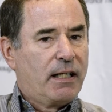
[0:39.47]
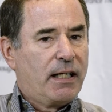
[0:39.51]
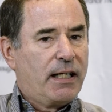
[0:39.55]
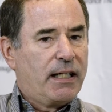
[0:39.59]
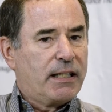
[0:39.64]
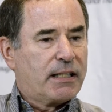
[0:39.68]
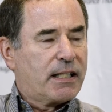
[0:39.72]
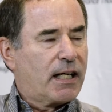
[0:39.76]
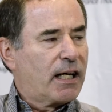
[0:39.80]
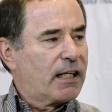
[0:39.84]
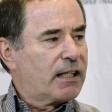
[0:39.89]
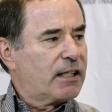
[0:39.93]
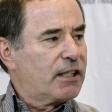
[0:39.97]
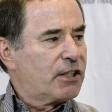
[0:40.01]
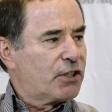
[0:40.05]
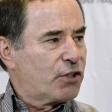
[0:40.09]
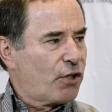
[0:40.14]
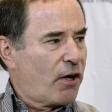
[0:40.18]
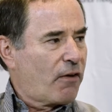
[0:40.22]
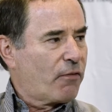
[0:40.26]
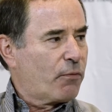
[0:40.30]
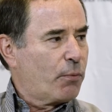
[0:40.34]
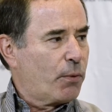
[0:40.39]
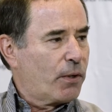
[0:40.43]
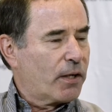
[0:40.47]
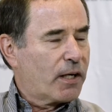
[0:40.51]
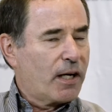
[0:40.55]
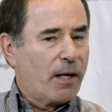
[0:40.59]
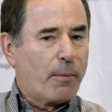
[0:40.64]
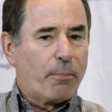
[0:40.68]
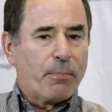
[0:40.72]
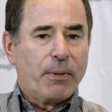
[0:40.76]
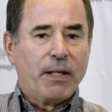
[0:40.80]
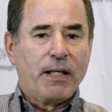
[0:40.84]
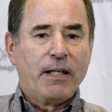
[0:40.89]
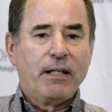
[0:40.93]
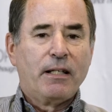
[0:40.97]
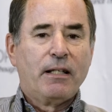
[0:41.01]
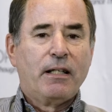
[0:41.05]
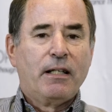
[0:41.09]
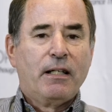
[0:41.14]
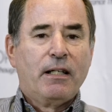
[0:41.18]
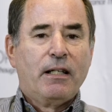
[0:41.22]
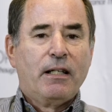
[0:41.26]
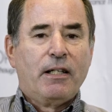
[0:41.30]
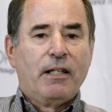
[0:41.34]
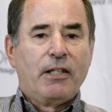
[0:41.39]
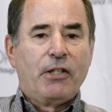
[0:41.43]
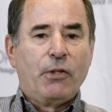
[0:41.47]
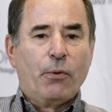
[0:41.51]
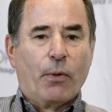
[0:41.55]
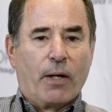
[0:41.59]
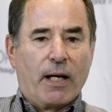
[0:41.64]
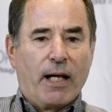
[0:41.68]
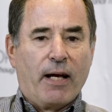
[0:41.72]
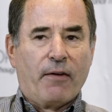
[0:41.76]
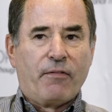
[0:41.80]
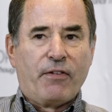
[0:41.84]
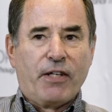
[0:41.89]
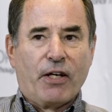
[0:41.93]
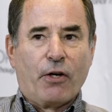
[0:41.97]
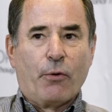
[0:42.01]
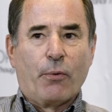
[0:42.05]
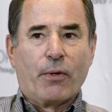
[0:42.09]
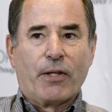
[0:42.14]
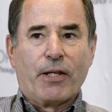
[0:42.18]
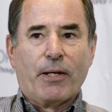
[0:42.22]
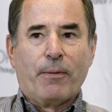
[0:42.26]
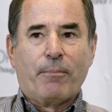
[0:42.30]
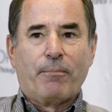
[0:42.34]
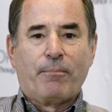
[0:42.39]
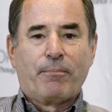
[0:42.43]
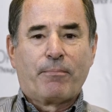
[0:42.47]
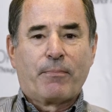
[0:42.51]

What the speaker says: he's got this software company, do you want to have dinner with him?